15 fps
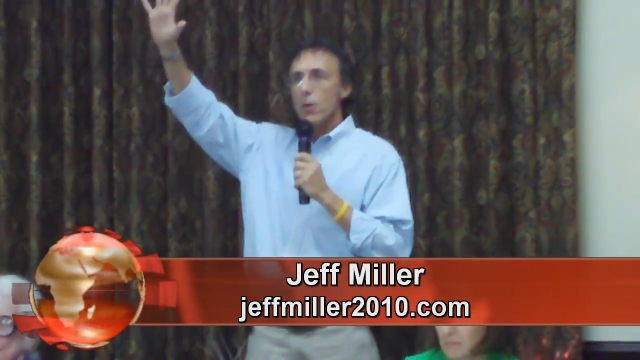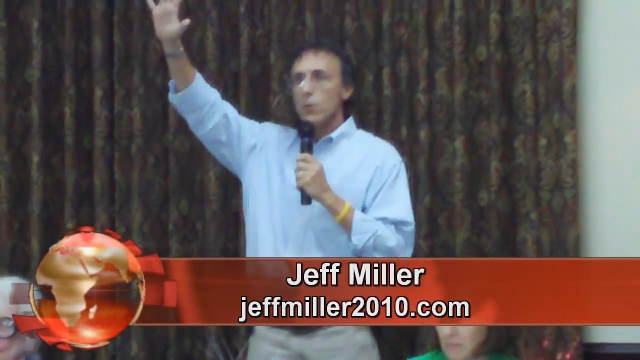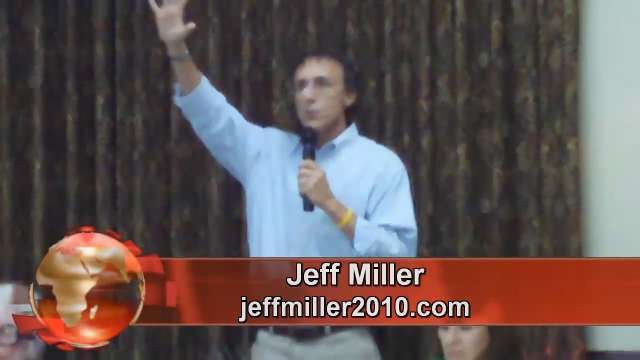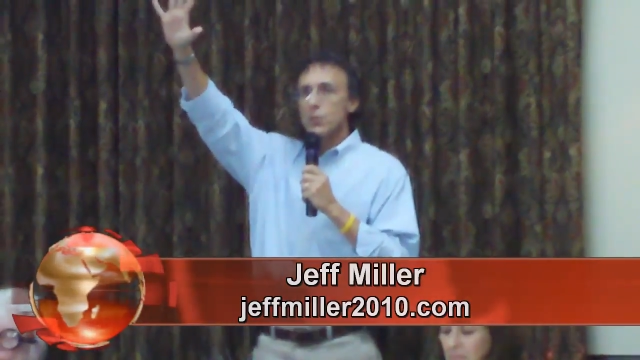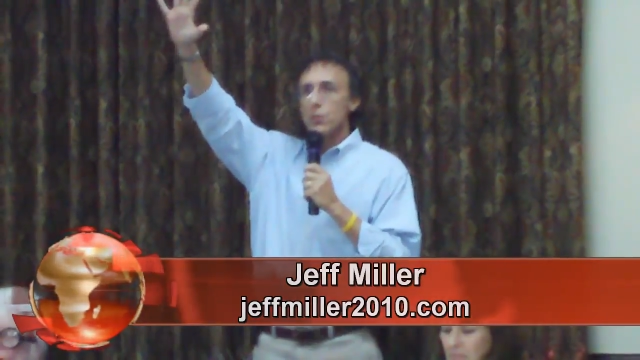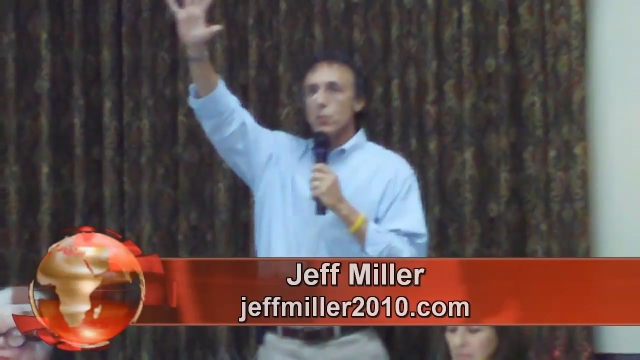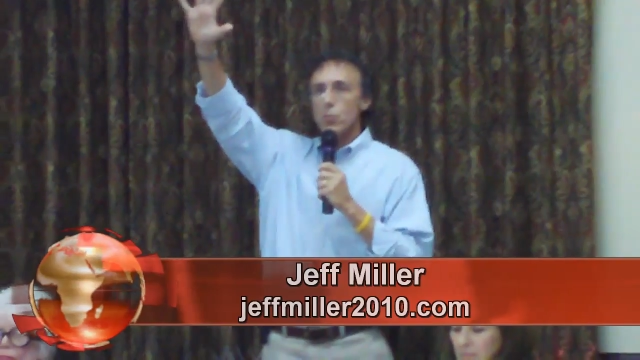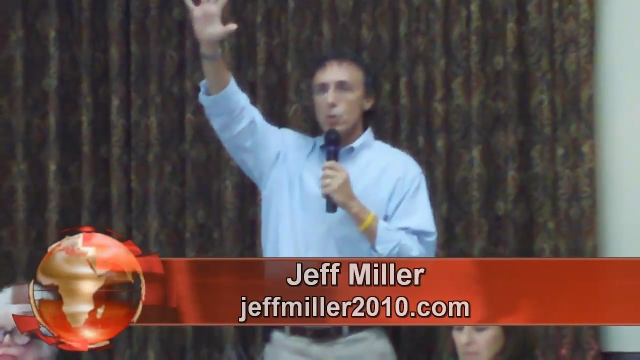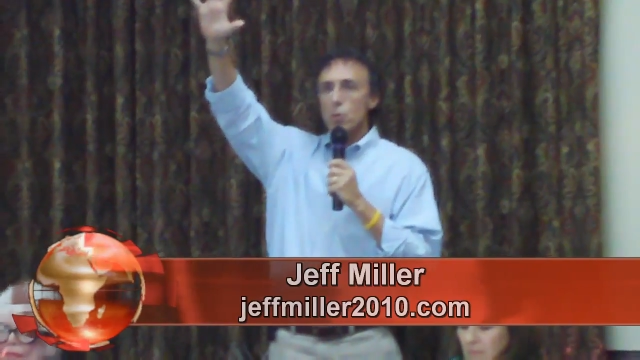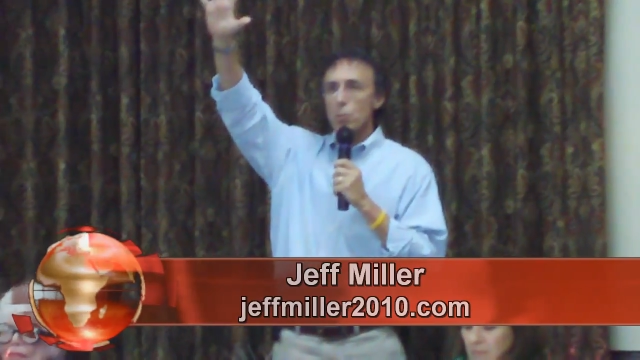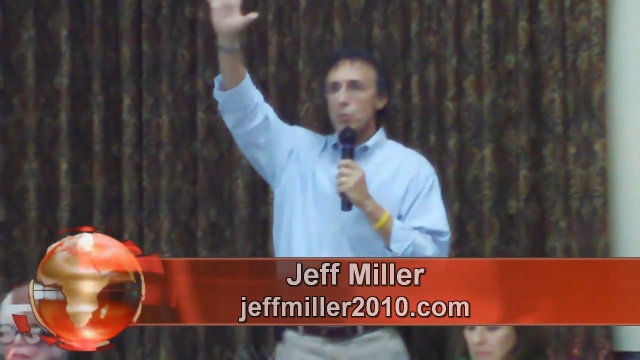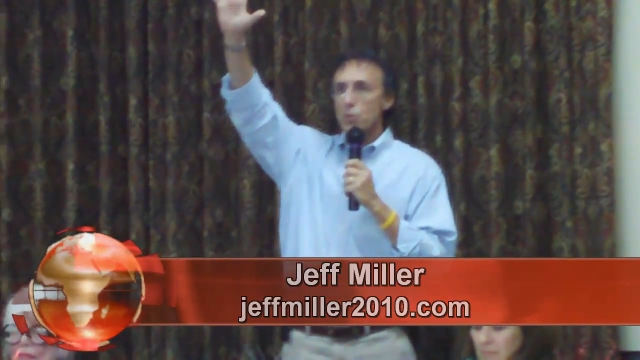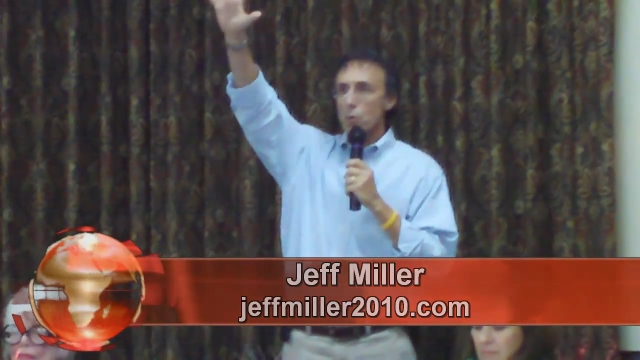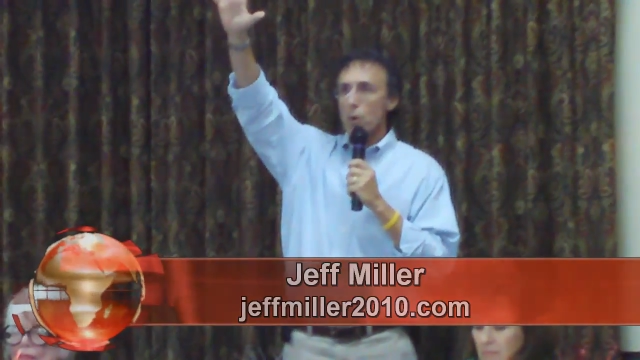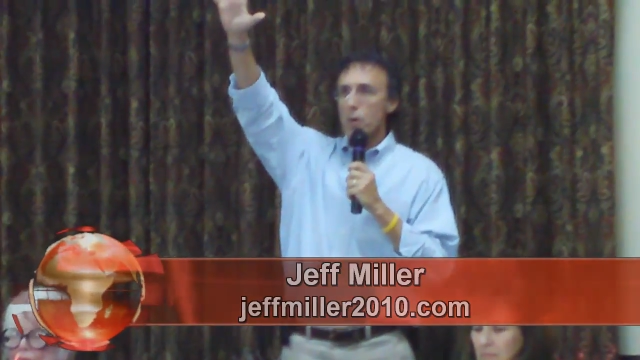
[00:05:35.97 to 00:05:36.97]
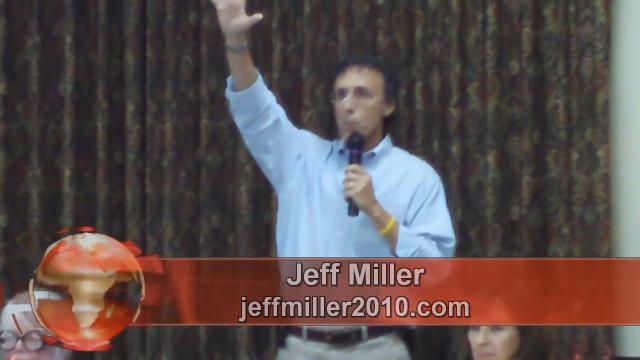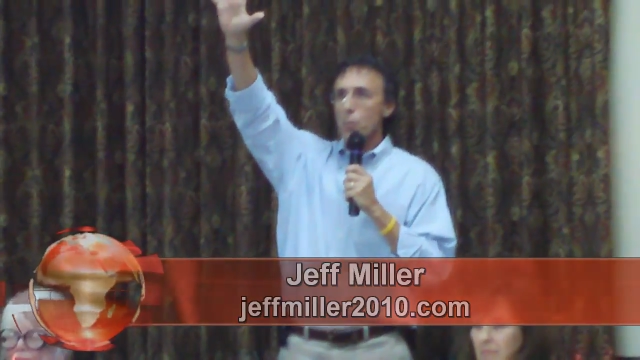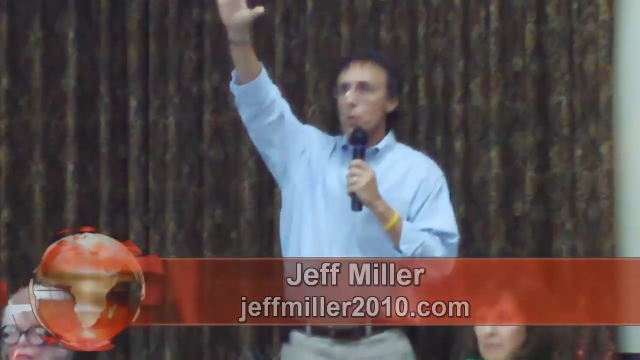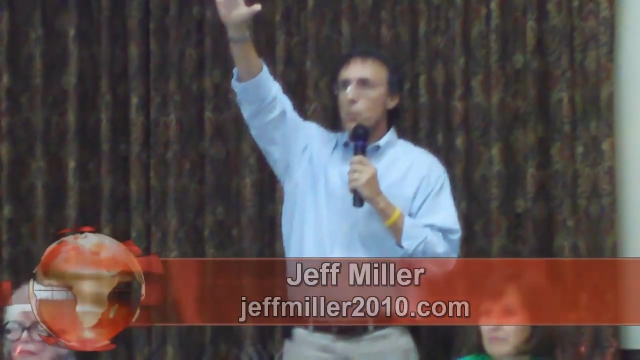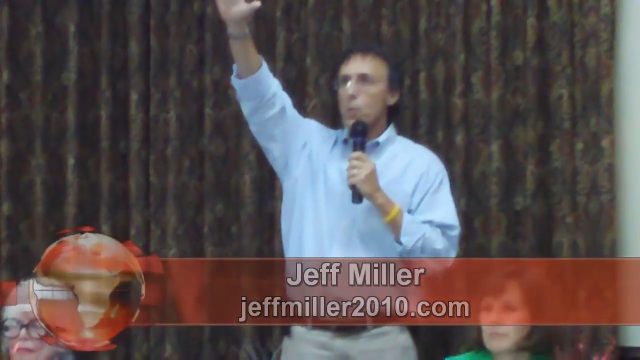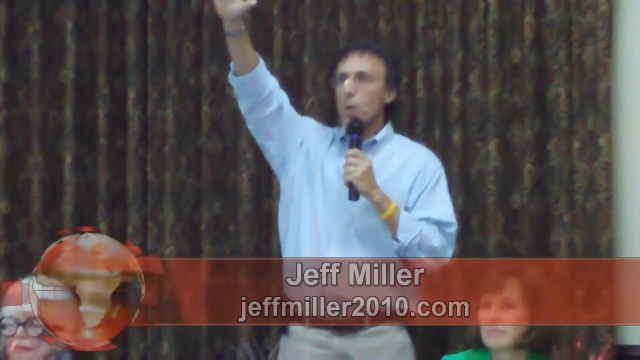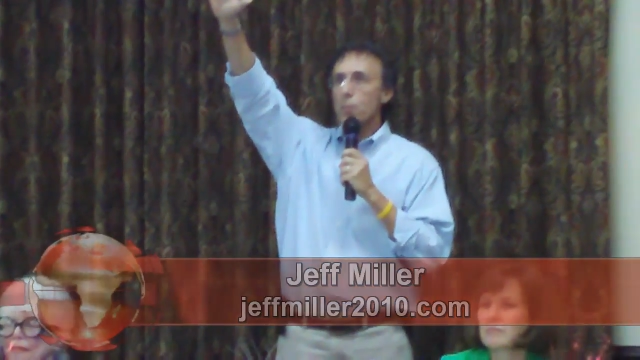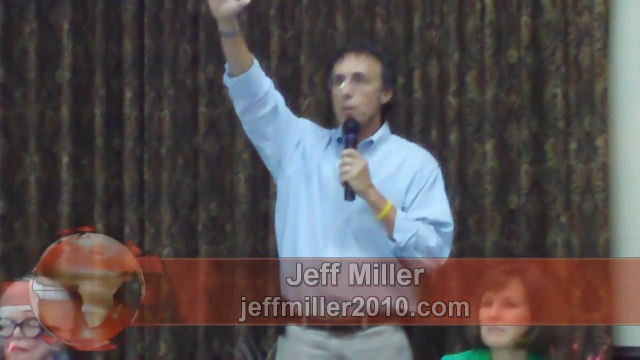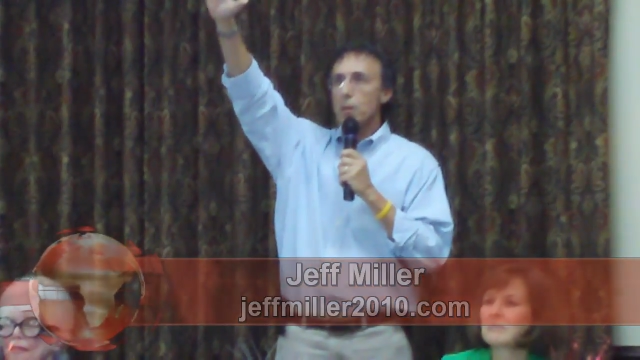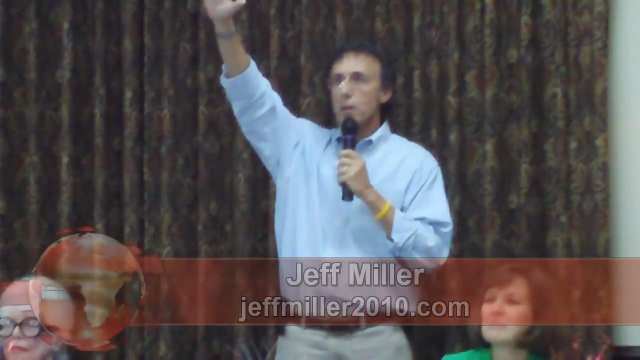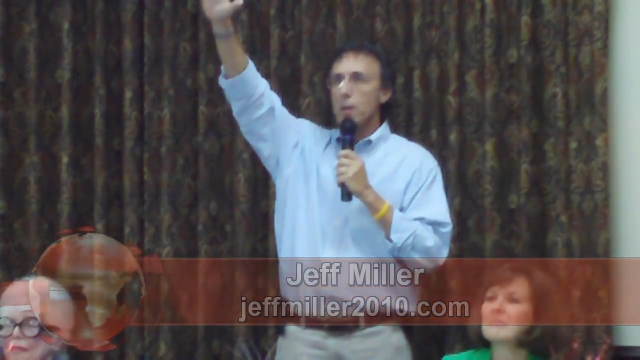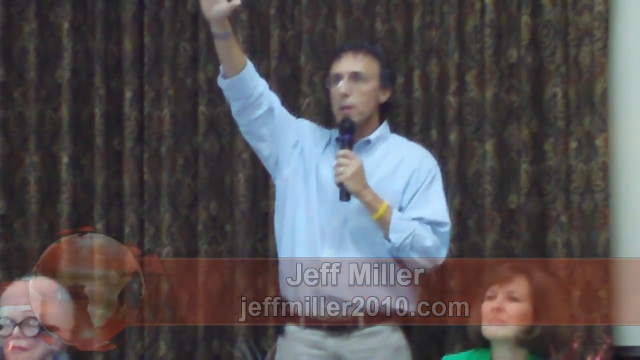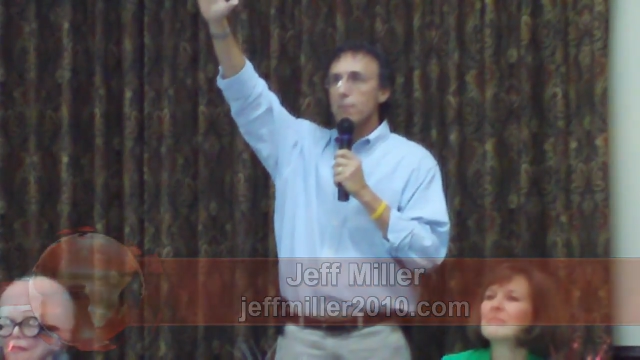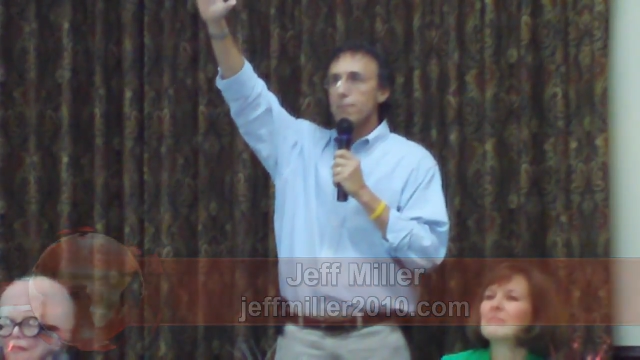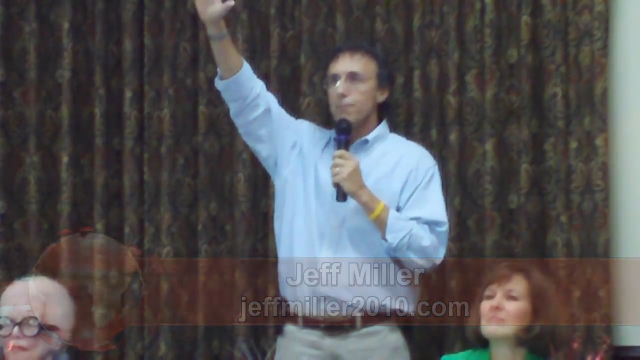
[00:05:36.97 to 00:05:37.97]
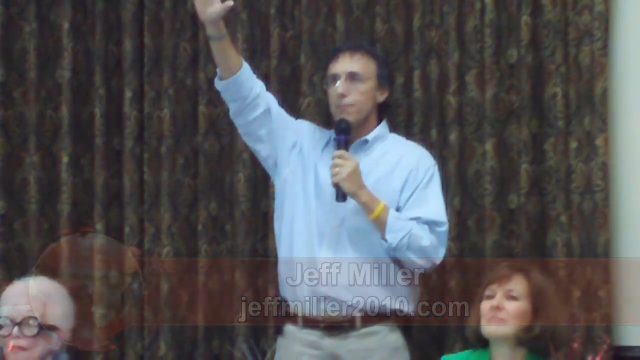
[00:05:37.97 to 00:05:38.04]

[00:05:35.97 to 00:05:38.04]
How many veterans in the room? Let's go ahead and put them up